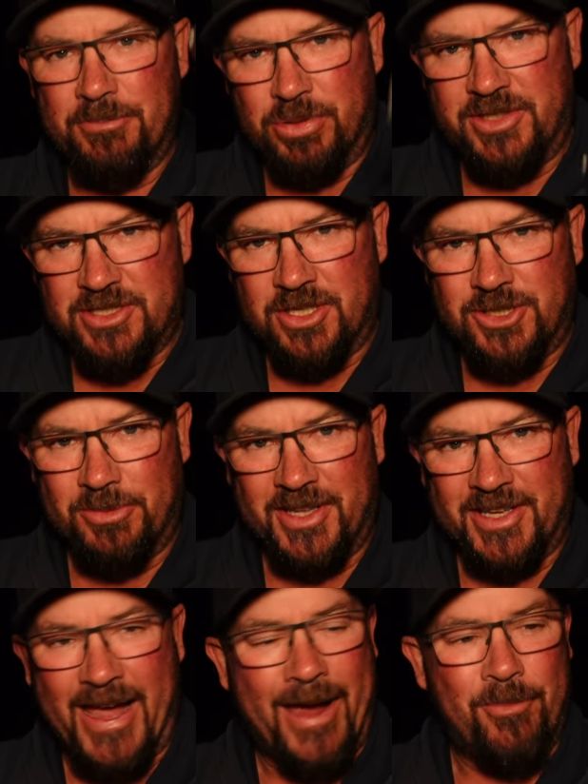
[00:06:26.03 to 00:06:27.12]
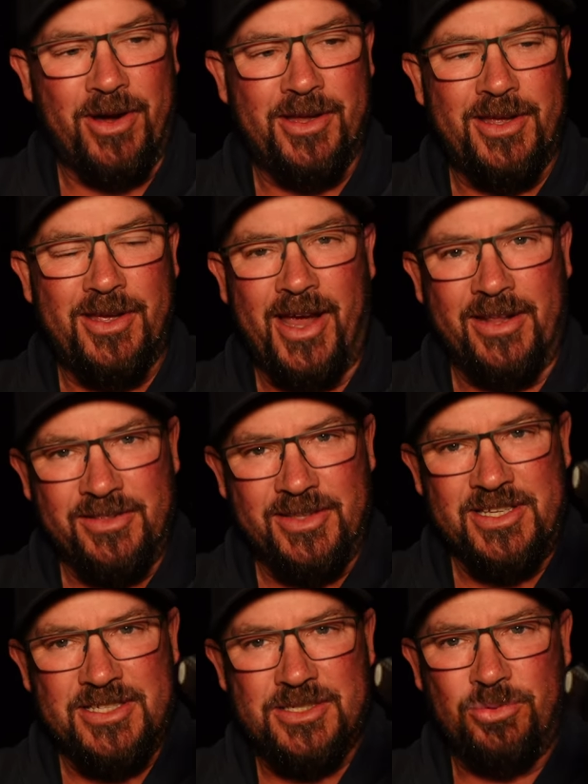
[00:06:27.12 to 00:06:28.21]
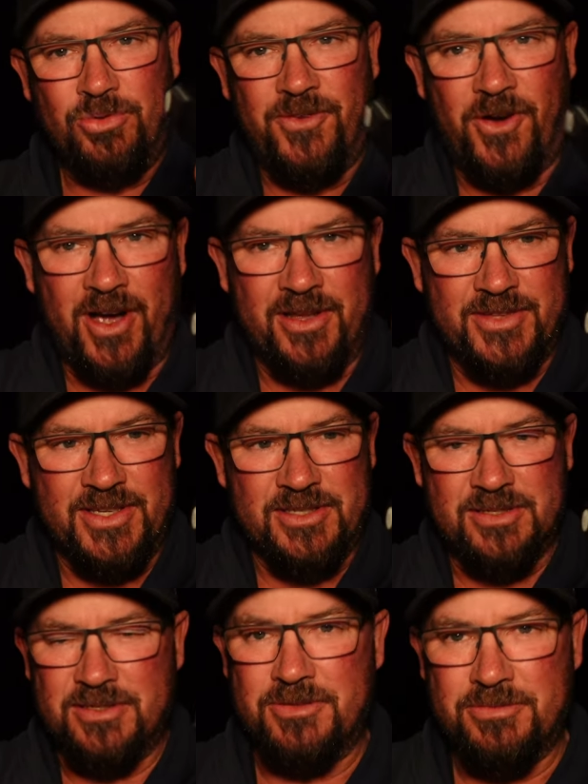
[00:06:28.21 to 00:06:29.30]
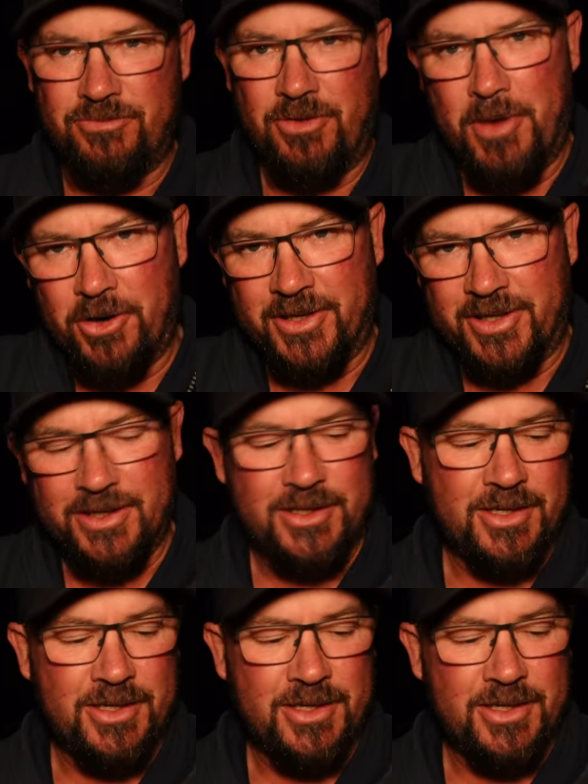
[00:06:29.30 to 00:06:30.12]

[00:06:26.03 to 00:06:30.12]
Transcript: put this on top of the camera, and this will fire this remotely.